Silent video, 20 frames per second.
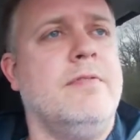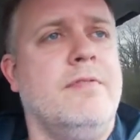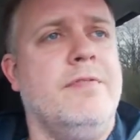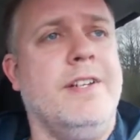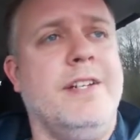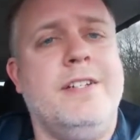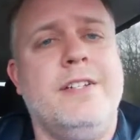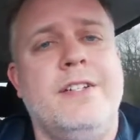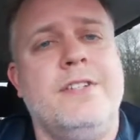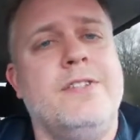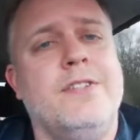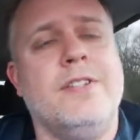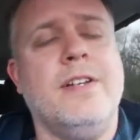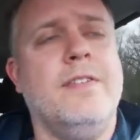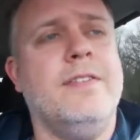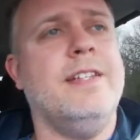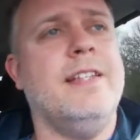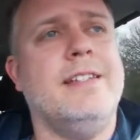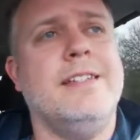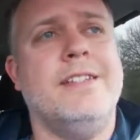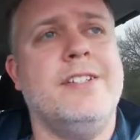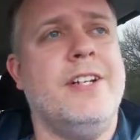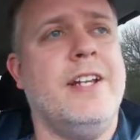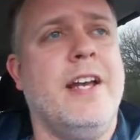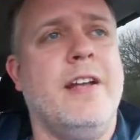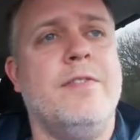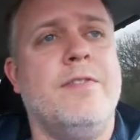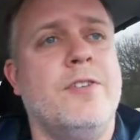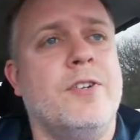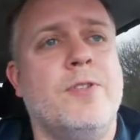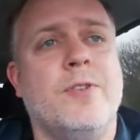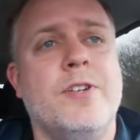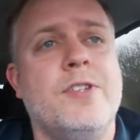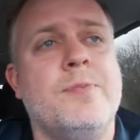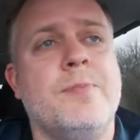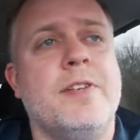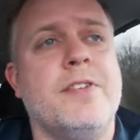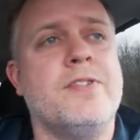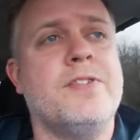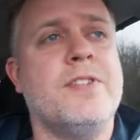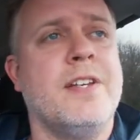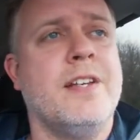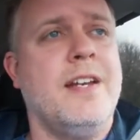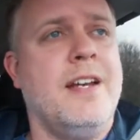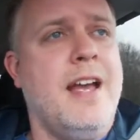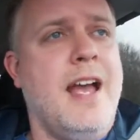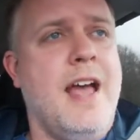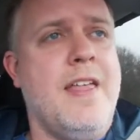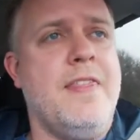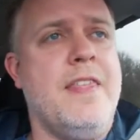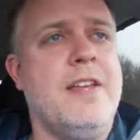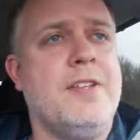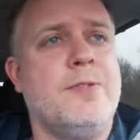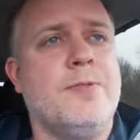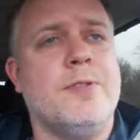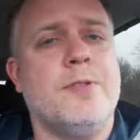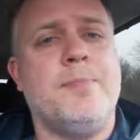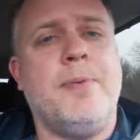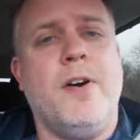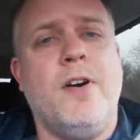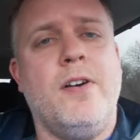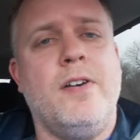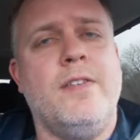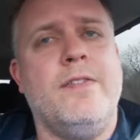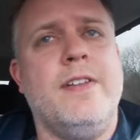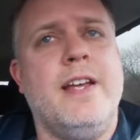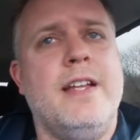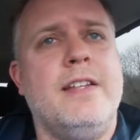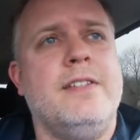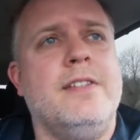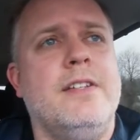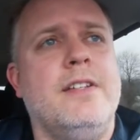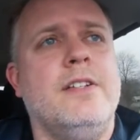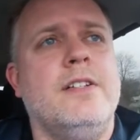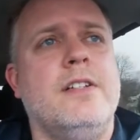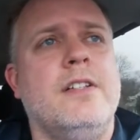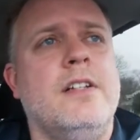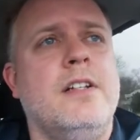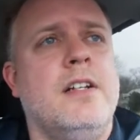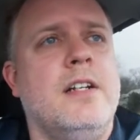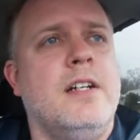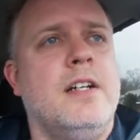vintage stuff that she had for Christmas, and this was part of that deal.